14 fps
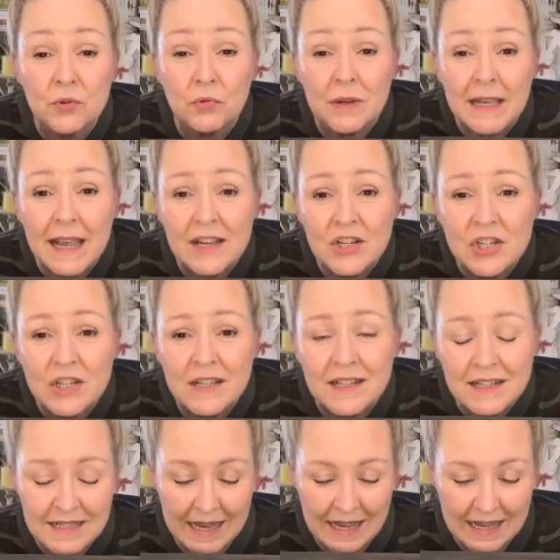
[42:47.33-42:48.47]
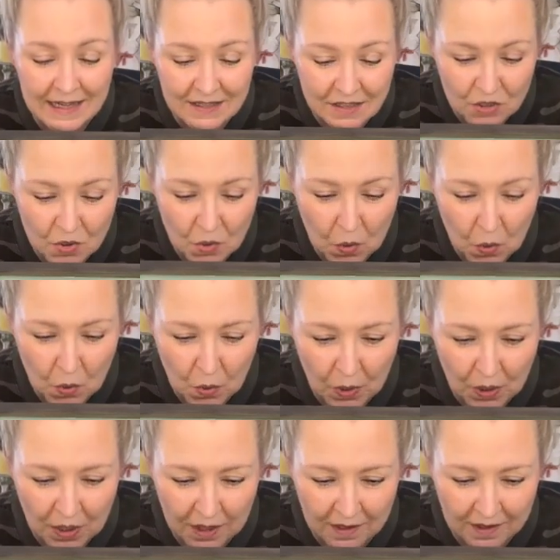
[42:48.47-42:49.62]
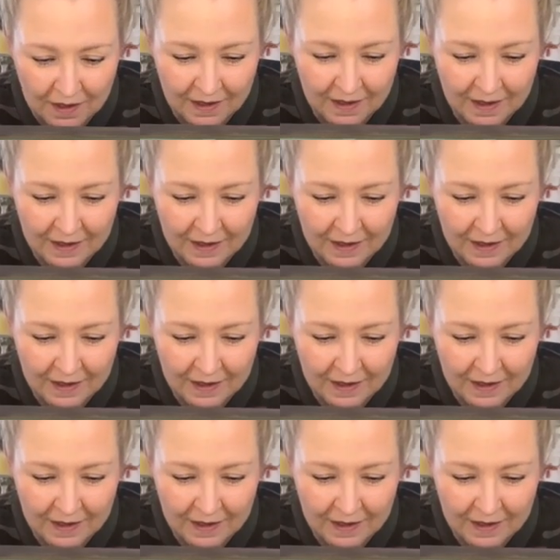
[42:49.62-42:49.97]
Creations and Decor.